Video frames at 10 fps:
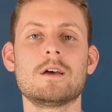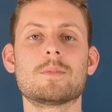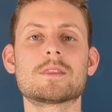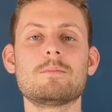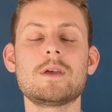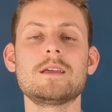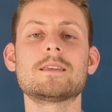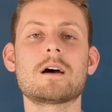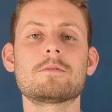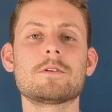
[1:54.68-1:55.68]
But the main
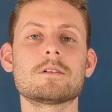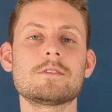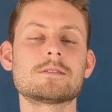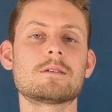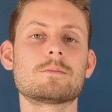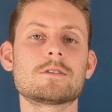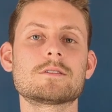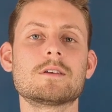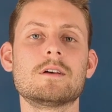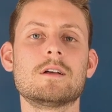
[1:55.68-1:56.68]
downfall of these numbers
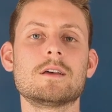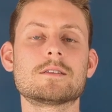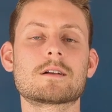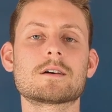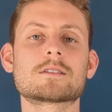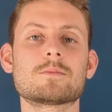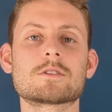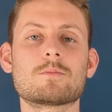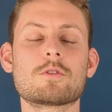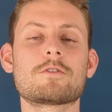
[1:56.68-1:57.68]
is that customers
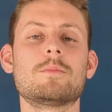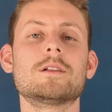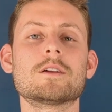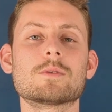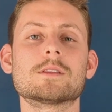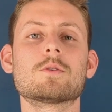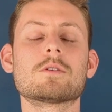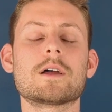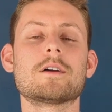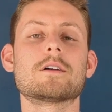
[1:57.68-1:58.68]
are more familiar with
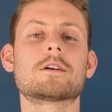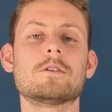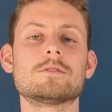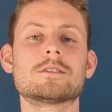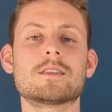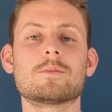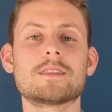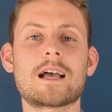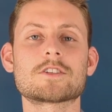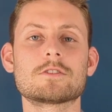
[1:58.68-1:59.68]
local area codes than with
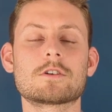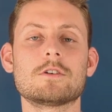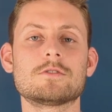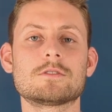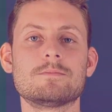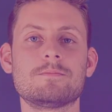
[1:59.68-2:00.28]
national codes.